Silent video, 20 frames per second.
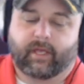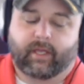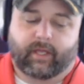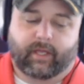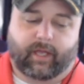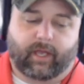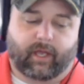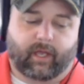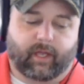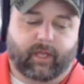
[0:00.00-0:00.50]

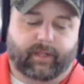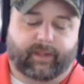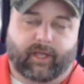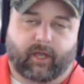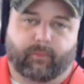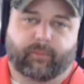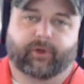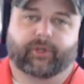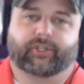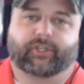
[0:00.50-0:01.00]
and
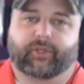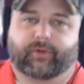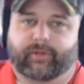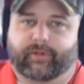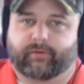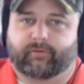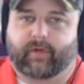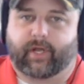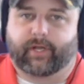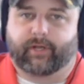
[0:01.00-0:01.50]
they'll put you in
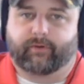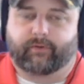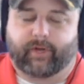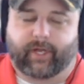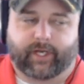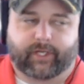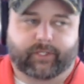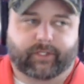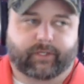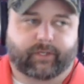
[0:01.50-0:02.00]
the right
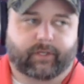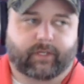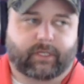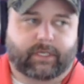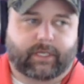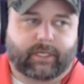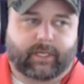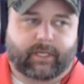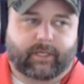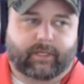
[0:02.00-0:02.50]
direction.
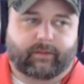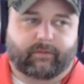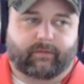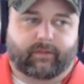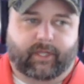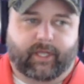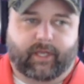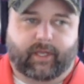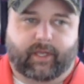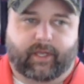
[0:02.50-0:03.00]

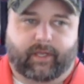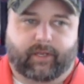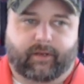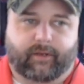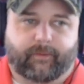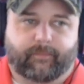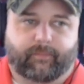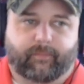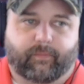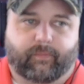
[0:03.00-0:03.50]

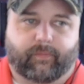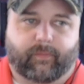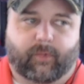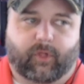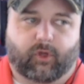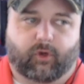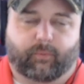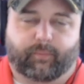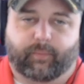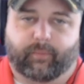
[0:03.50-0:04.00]
Then
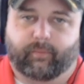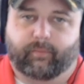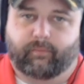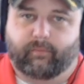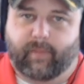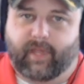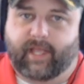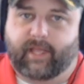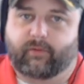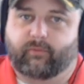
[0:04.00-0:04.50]
you'll
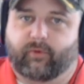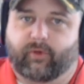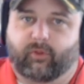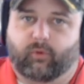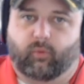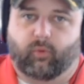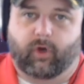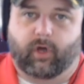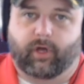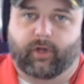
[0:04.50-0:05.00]
meet with
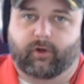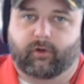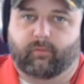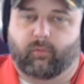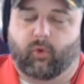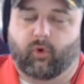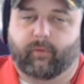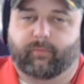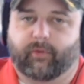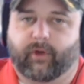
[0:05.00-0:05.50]
one or
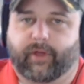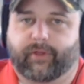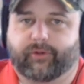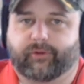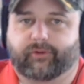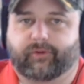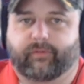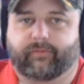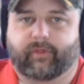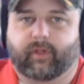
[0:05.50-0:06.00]
more
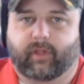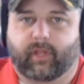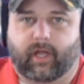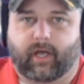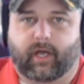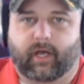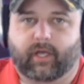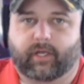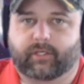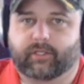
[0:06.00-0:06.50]
brothers of the
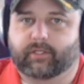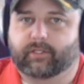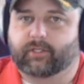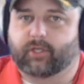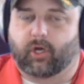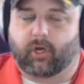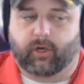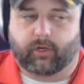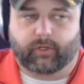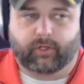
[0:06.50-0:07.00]
lodge,
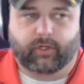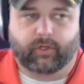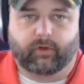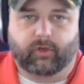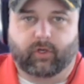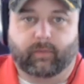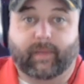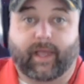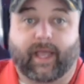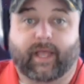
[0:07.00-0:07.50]
talk to
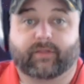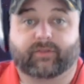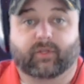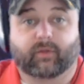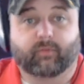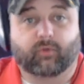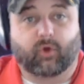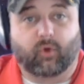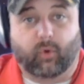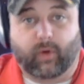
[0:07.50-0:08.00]
them, ask
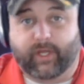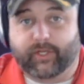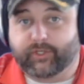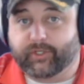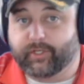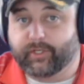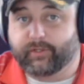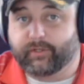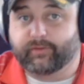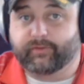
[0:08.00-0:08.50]
them
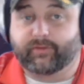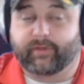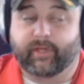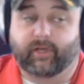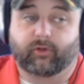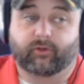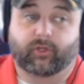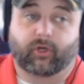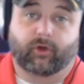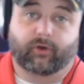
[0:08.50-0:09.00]
questions.
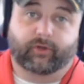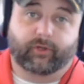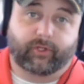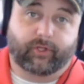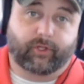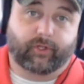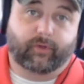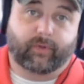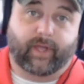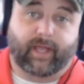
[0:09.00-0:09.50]
They'll talk to
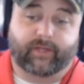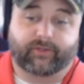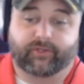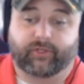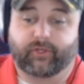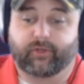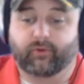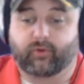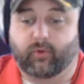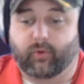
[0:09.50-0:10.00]
you, ask
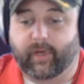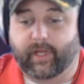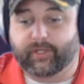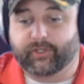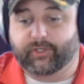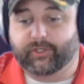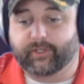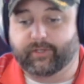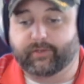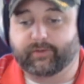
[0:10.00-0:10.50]
you
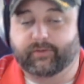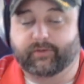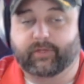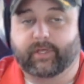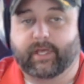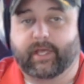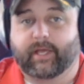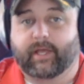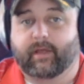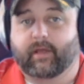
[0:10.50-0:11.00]
questions.
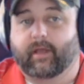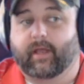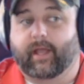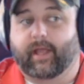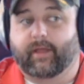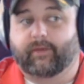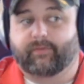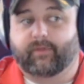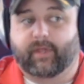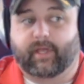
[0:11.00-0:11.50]

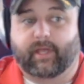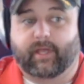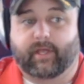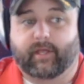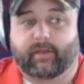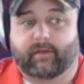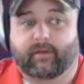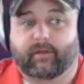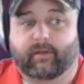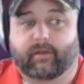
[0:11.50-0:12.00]
And
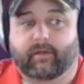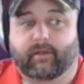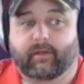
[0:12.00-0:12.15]
then,